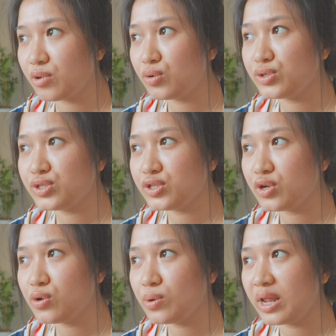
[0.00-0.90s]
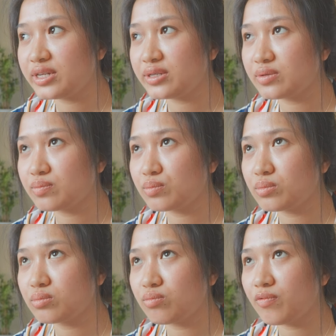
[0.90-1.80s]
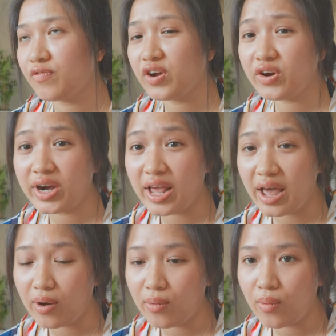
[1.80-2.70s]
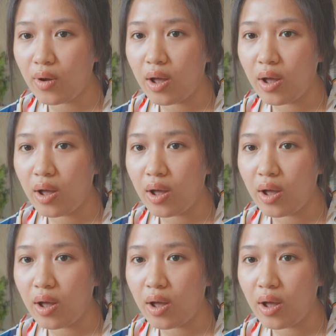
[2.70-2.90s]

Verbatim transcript: also like figuring out